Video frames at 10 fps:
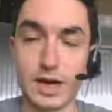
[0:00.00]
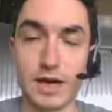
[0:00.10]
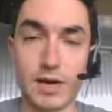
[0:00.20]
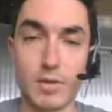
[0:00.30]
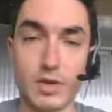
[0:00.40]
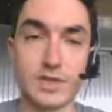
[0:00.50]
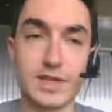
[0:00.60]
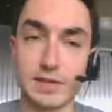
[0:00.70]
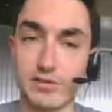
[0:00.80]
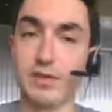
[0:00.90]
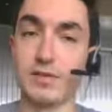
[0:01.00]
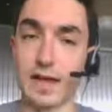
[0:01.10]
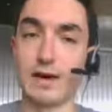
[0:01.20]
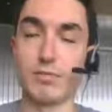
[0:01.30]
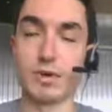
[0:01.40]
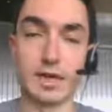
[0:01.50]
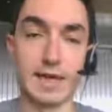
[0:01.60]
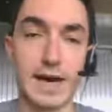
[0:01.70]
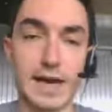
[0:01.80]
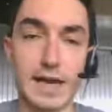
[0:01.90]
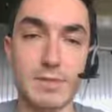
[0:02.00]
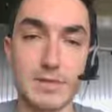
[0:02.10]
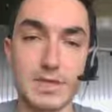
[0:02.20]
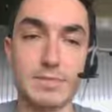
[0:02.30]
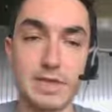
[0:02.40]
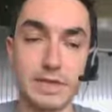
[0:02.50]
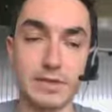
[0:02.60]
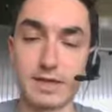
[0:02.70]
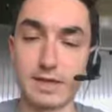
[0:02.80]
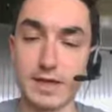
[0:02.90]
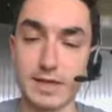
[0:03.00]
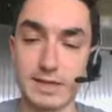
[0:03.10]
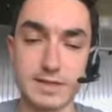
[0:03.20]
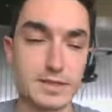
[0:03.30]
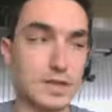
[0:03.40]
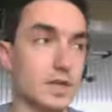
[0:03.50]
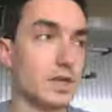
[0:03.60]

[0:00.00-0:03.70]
are sitting in front of a camera like I am and speaking to clients.